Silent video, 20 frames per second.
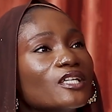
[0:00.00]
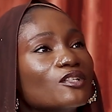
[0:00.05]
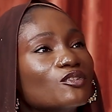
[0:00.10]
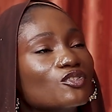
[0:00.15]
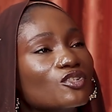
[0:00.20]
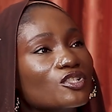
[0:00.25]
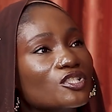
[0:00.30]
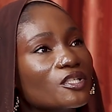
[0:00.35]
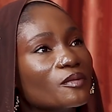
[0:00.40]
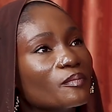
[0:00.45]
in
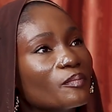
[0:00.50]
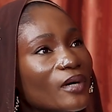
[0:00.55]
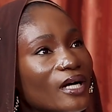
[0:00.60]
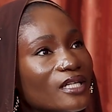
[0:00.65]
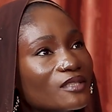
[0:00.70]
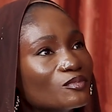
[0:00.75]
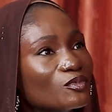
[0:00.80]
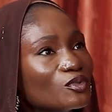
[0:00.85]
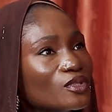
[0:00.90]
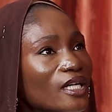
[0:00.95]
such a
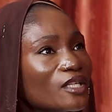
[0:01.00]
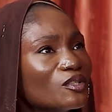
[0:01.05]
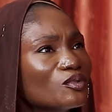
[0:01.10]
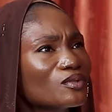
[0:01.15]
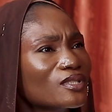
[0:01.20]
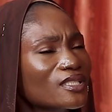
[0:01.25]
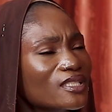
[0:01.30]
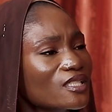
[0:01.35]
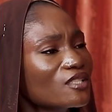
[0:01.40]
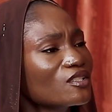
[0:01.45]
bad mood and
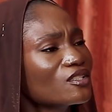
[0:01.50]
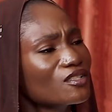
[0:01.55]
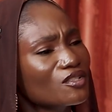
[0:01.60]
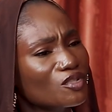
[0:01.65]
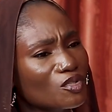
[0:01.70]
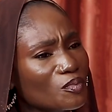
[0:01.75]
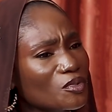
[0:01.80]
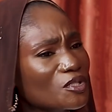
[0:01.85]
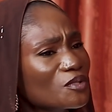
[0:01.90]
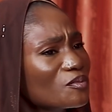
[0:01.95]
you see you're
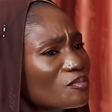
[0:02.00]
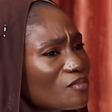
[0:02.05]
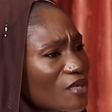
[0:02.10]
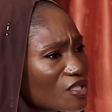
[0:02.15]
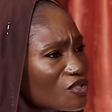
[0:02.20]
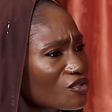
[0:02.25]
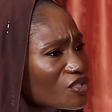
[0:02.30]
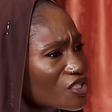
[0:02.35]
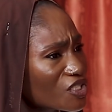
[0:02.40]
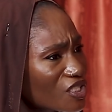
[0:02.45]
supposed to be
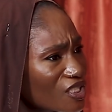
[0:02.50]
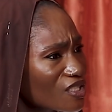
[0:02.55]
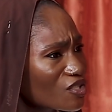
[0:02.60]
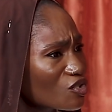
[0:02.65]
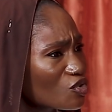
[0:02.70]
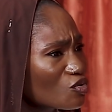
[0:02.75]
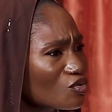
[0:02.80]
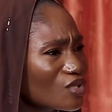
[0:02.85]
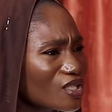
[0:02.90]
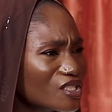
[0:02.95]
masquerade
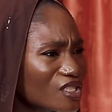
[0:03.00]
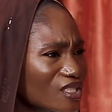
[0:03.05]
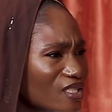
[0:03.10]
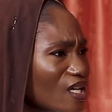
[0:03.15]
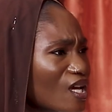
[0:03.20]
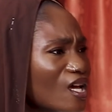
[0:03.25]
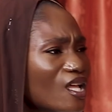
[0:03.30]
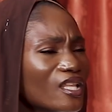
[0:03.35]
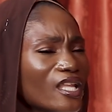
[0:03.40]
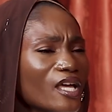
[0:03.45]
chasing you. You're chasing.